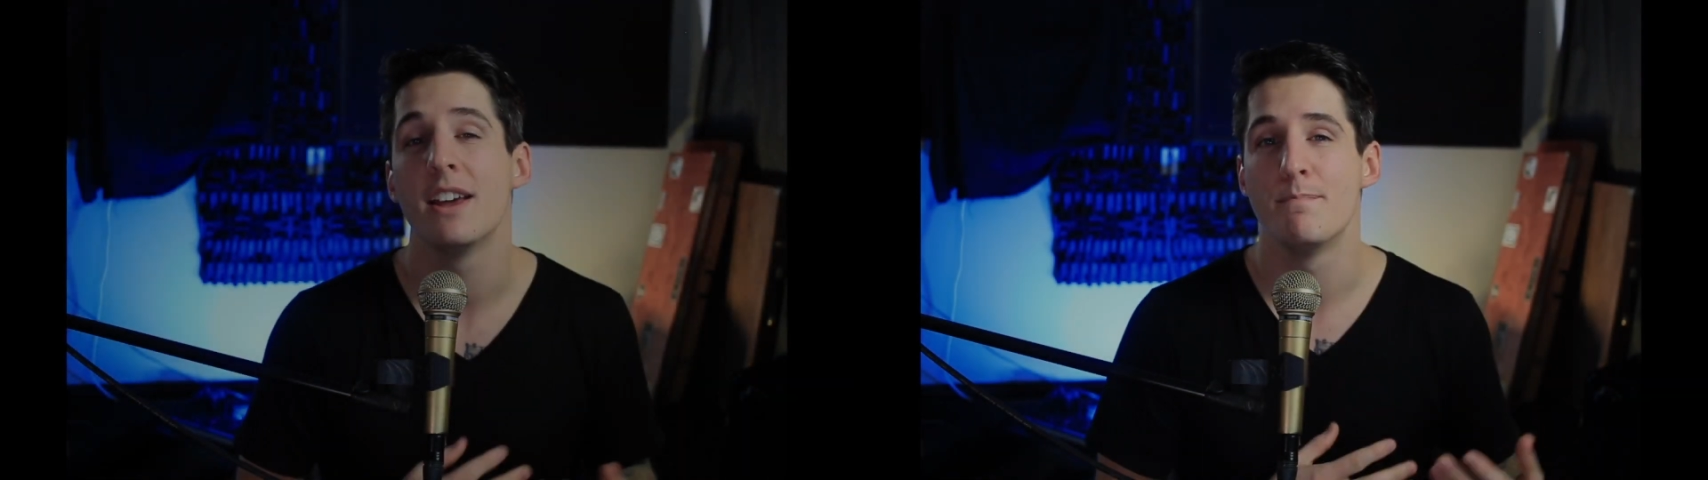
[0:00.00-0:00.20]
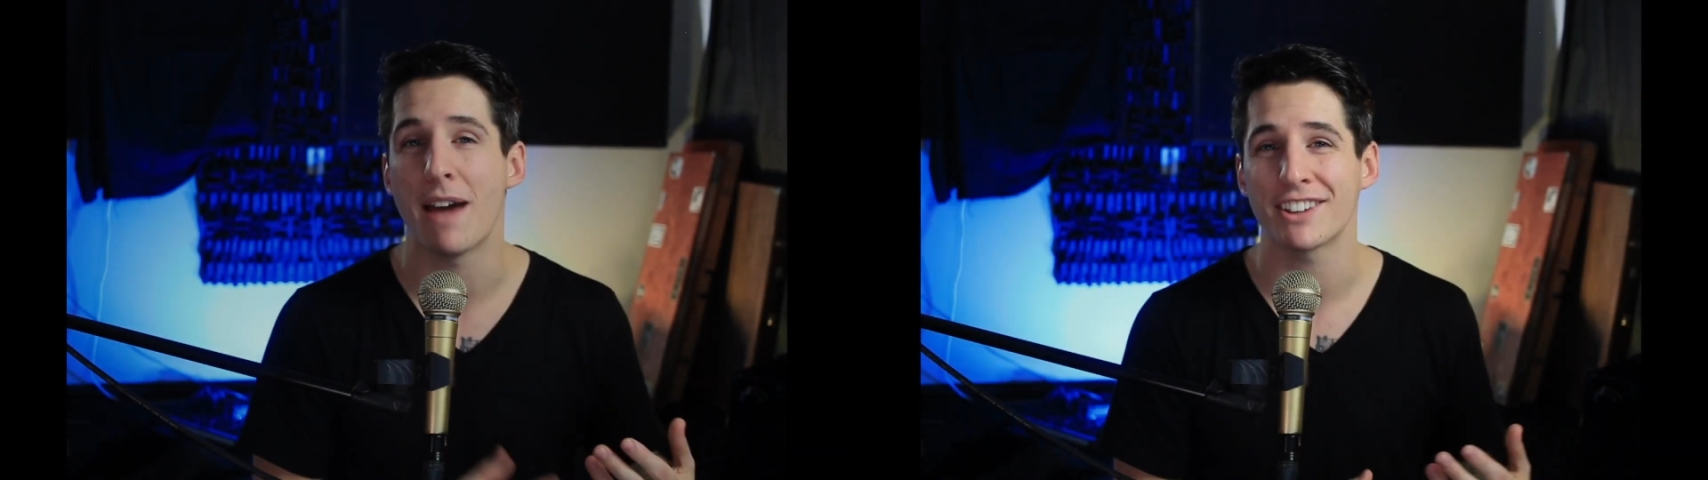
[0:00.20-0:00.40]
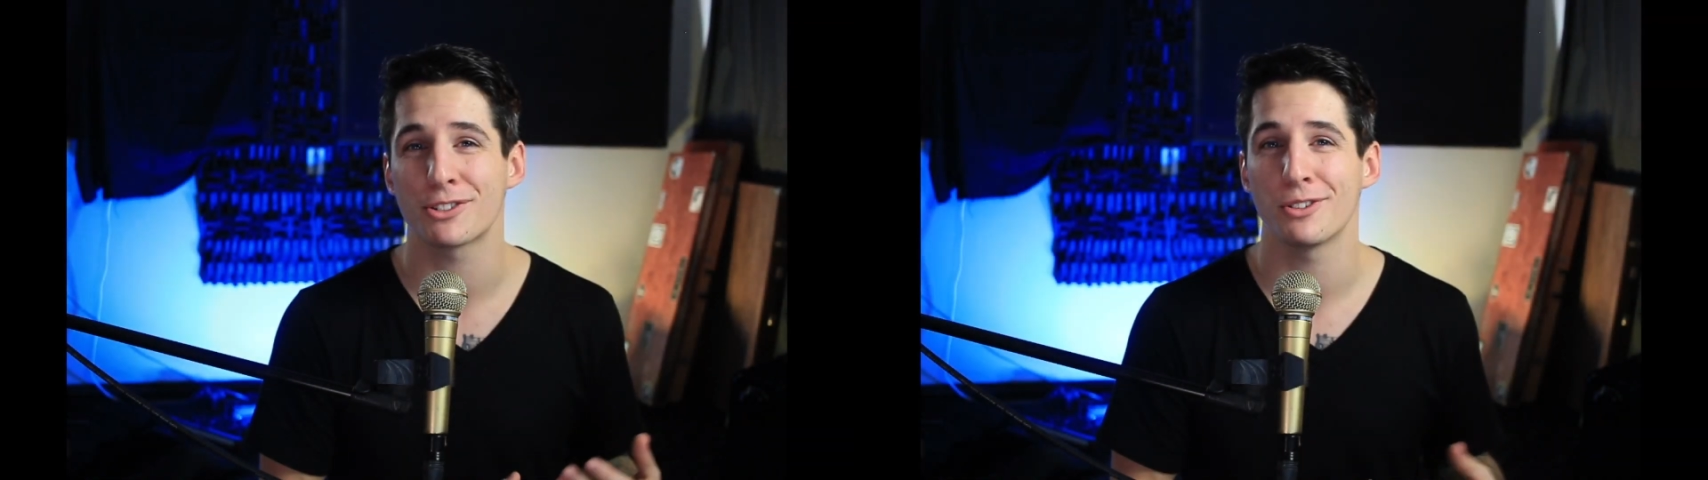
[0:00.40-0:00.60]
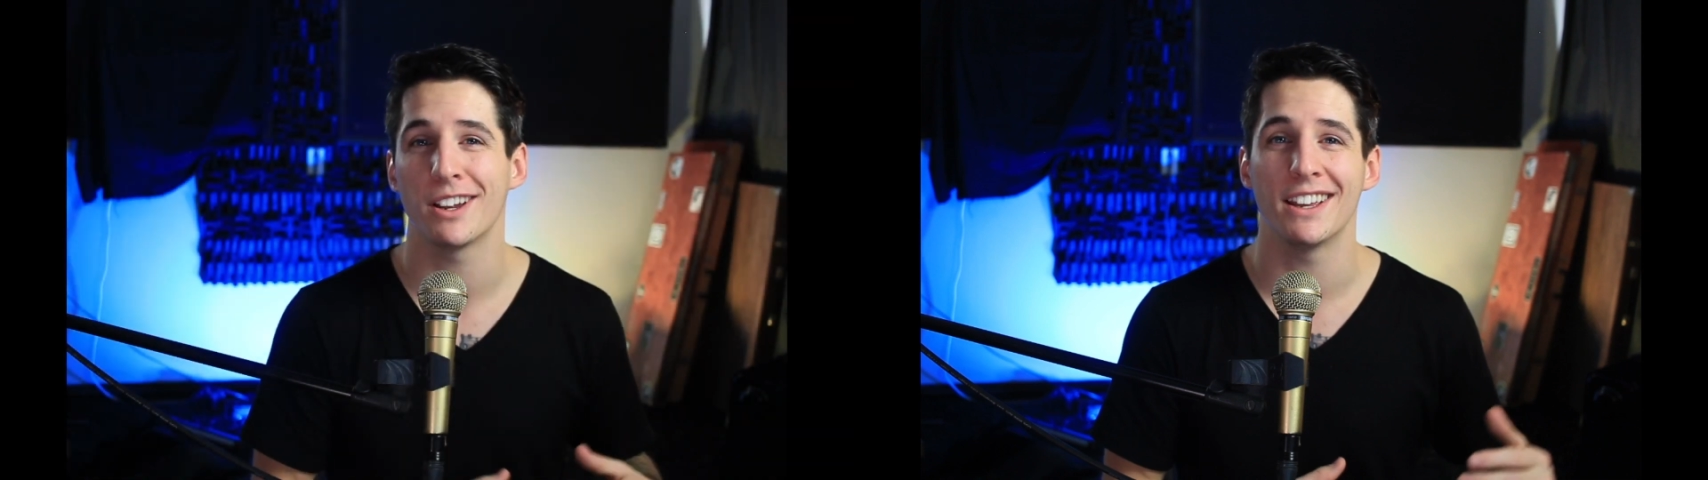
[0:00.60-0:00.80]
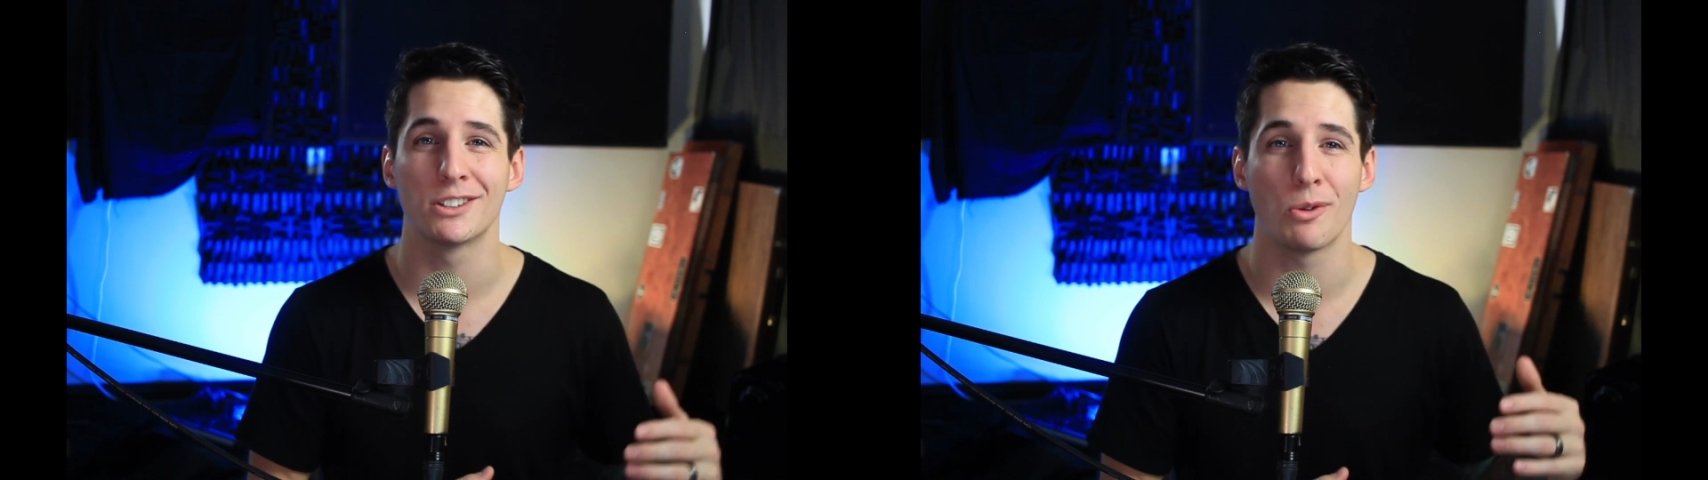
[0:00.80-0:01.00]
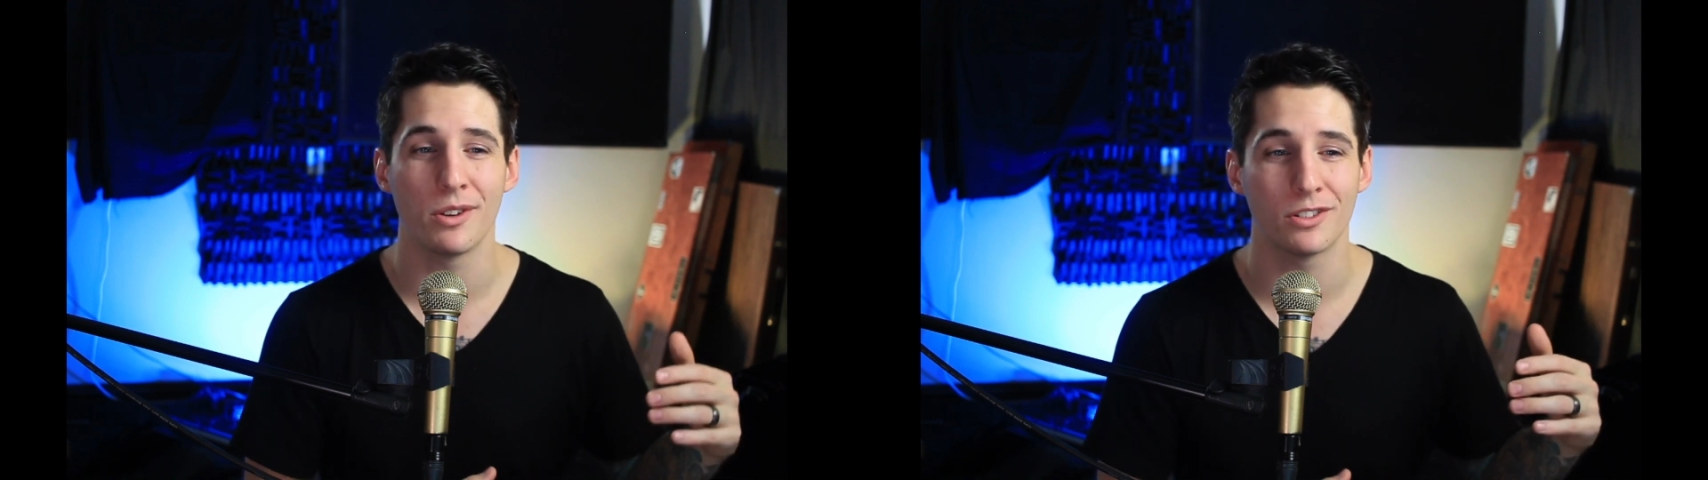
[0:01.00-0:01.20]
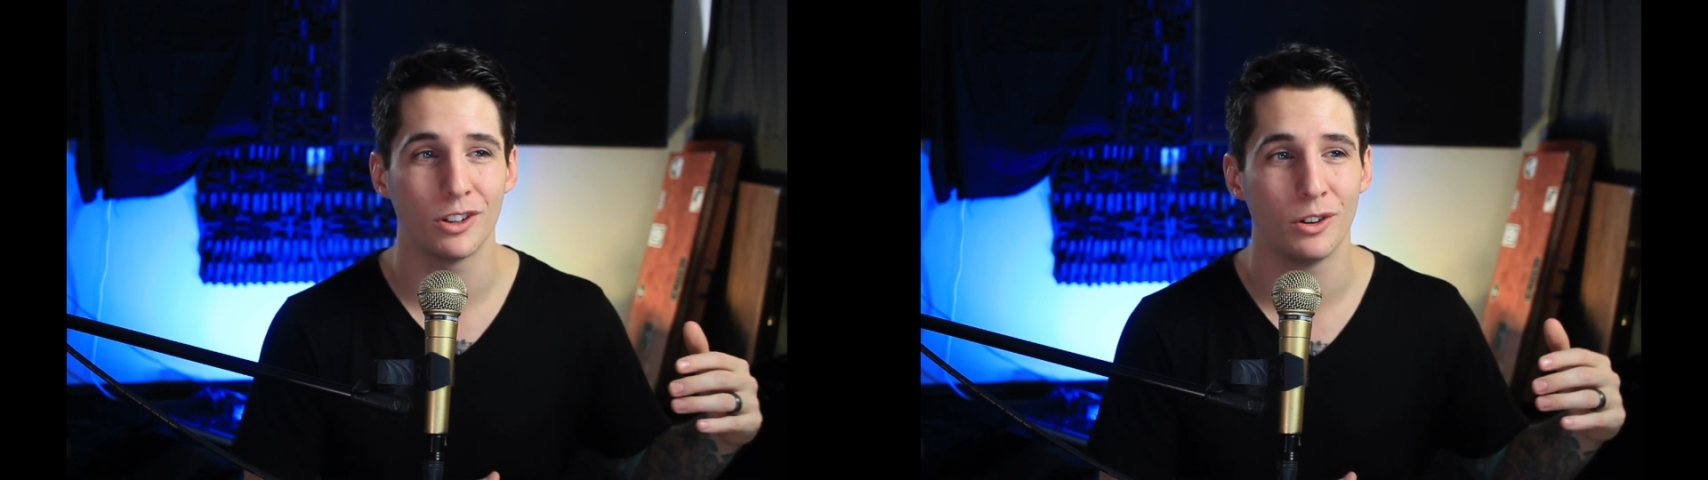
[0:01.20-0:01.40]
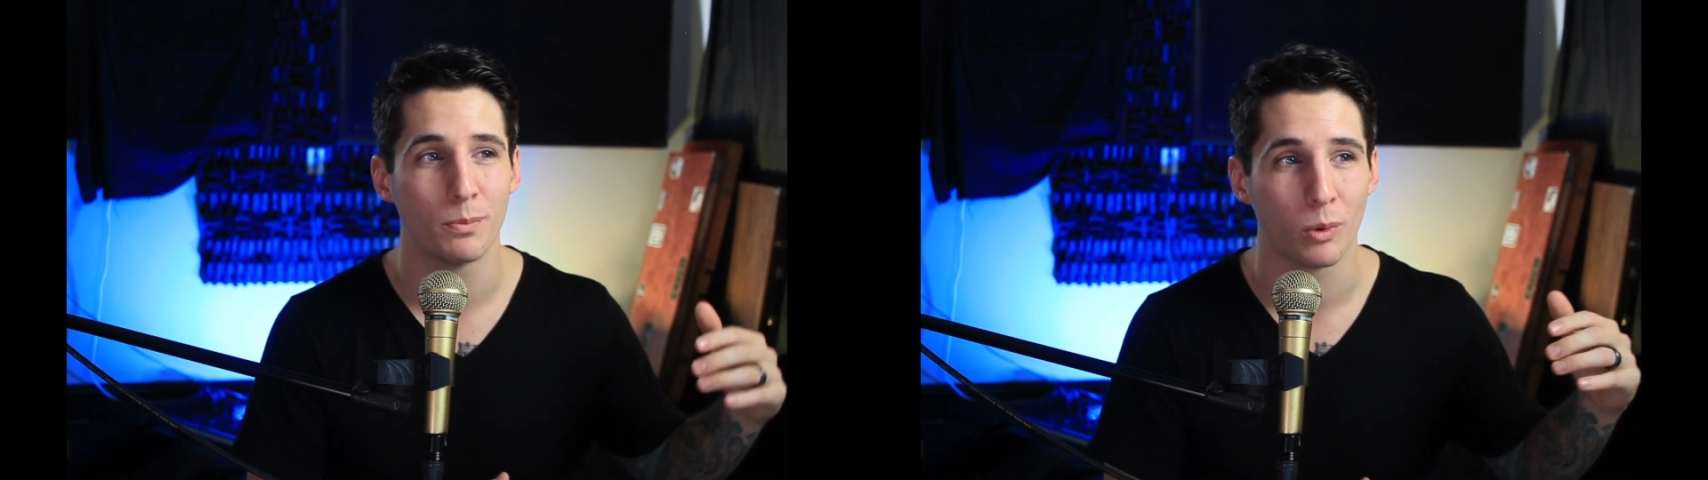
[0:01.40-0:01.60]
Mastering is going
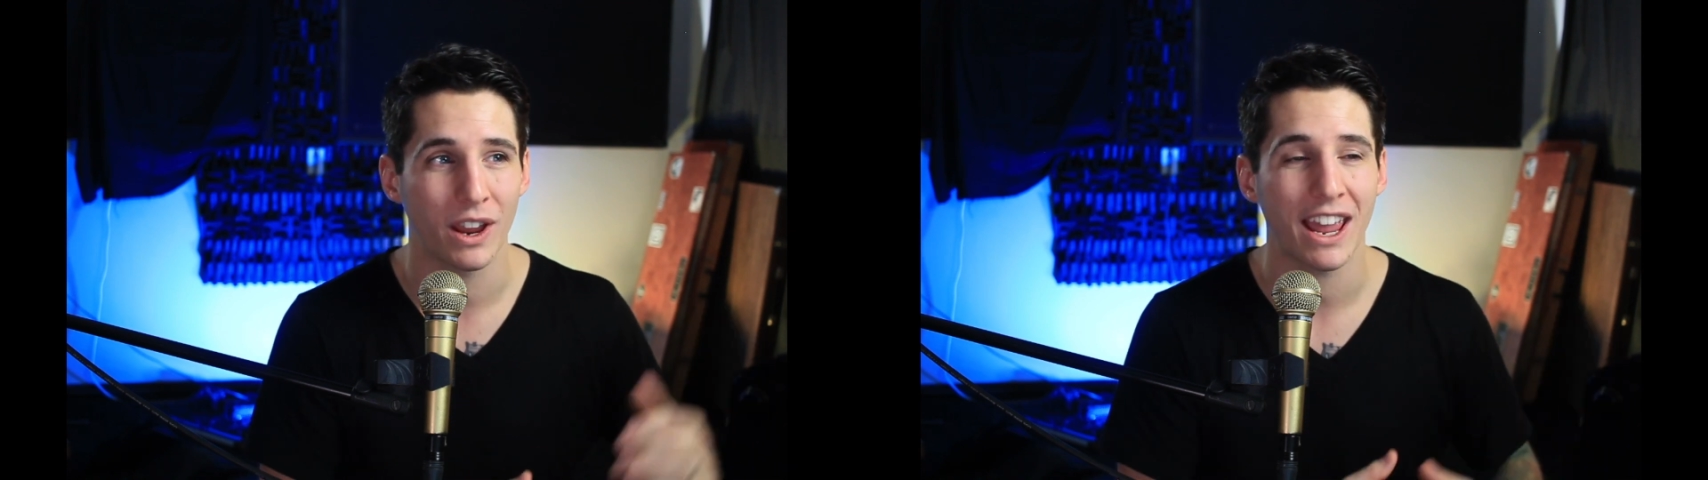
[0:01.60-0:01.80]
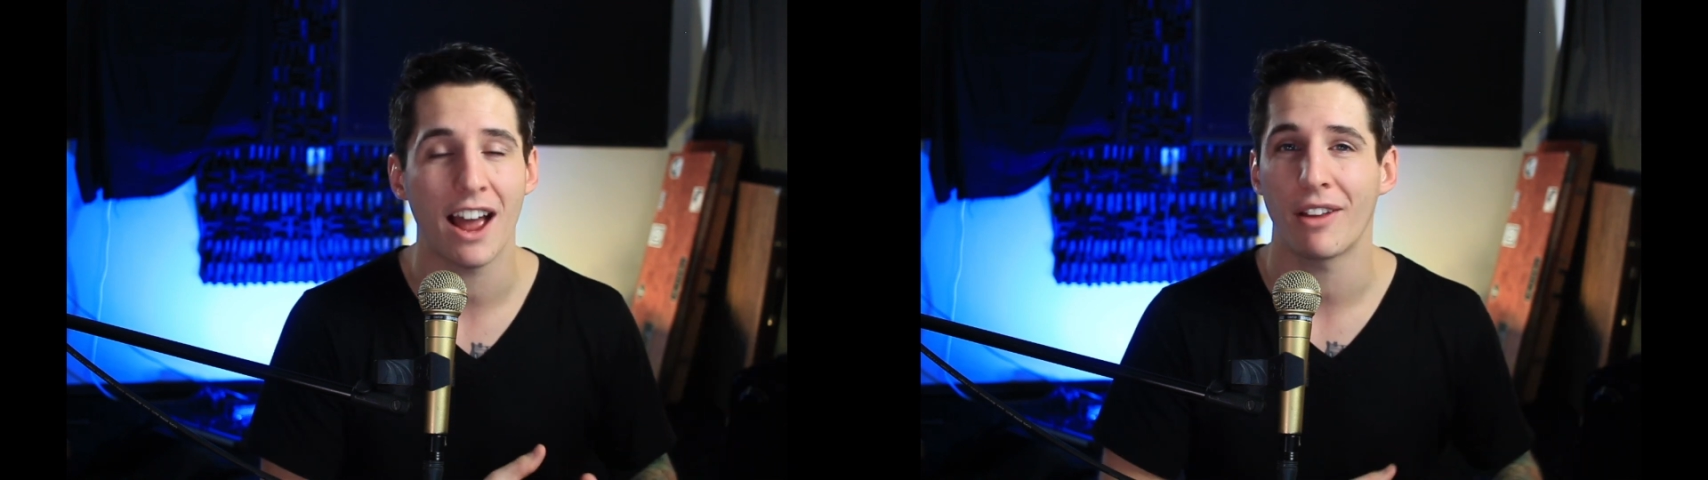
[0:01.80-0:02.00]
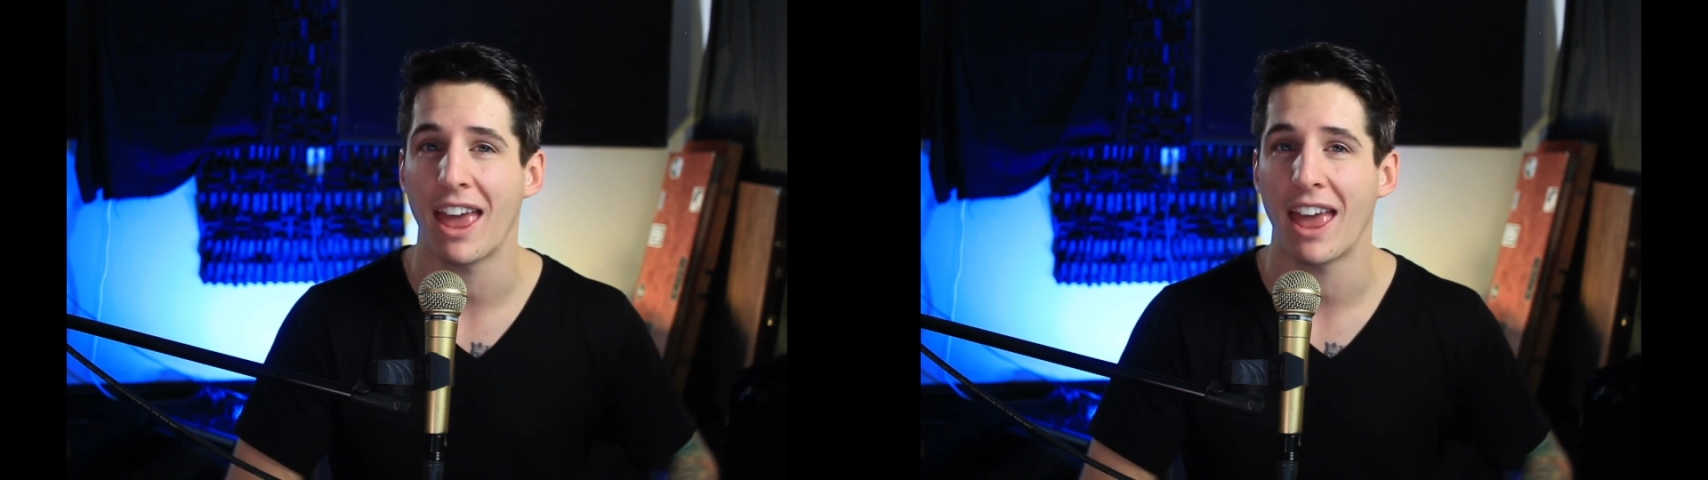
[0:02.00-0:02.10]
to bring out